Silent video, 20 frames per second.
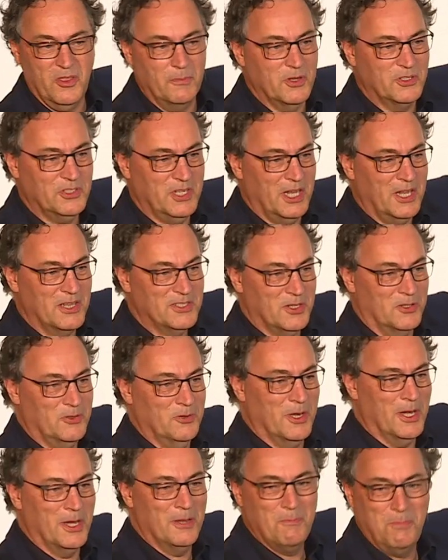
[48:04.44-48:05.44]
machines or to
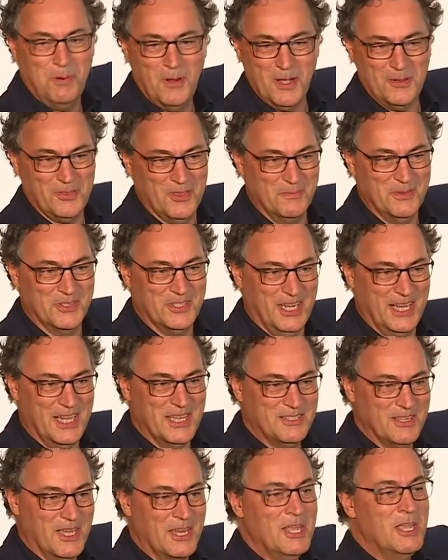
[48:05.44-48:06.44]
unplug the
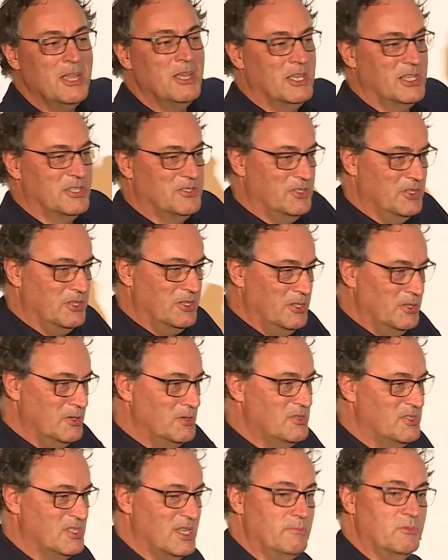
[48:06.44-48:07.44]
machines, is to
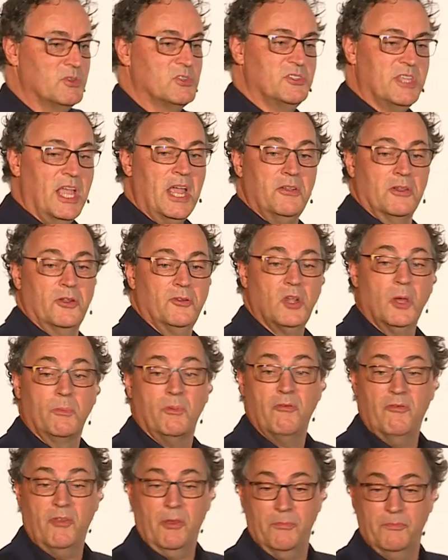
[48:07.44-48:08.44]
use them to stand on top
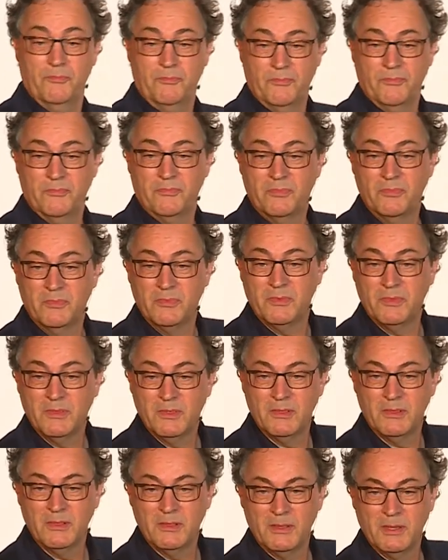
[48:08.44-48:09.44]
of them
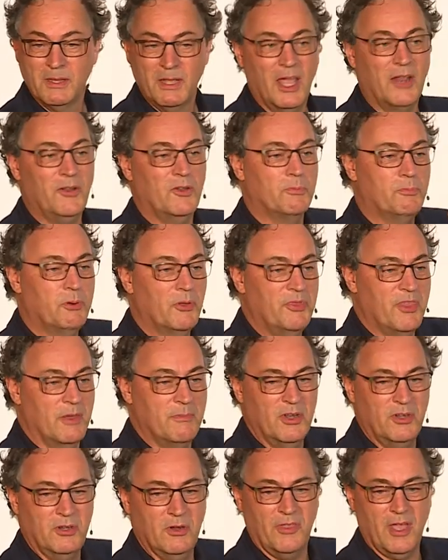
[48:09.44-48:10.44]
and to put them
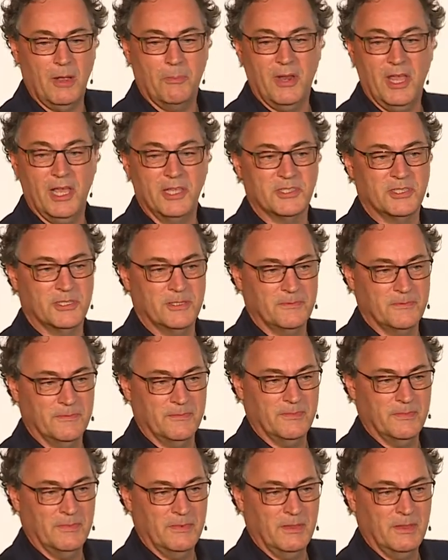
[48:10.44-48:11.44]
into their place
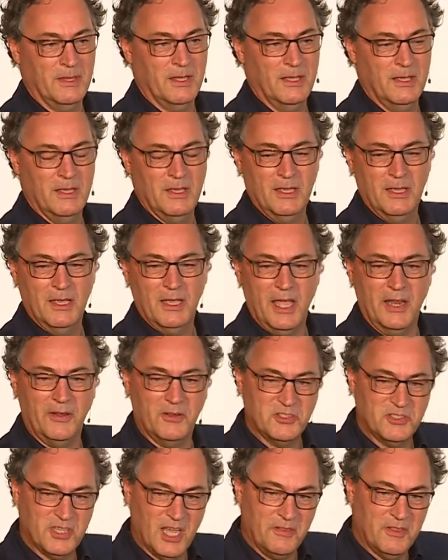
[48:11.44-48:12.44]
and to
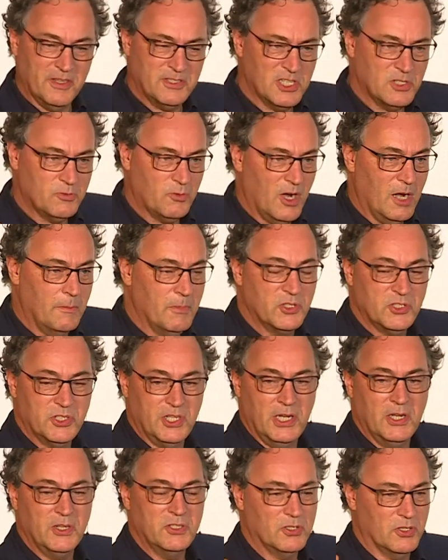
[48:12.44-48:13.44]
say, this is where a
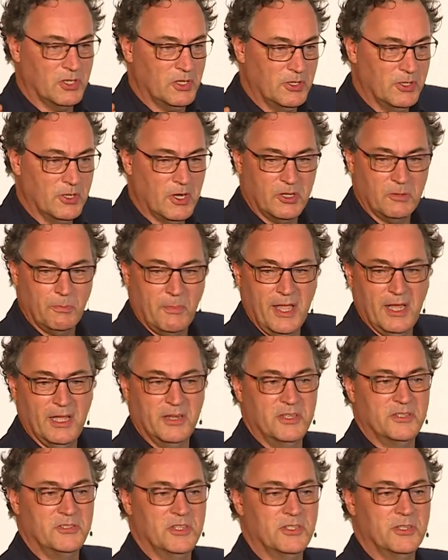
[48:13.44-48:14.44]
machine should not make a
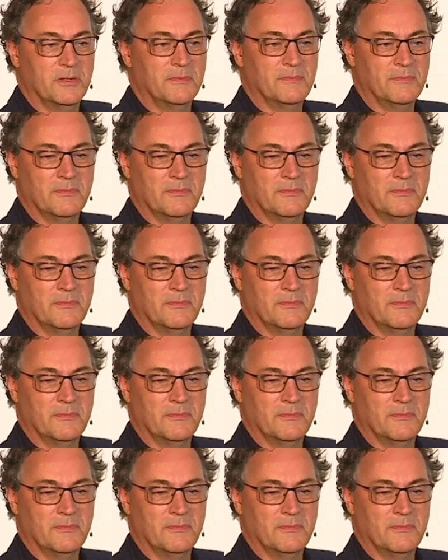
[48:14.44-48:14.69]
decision.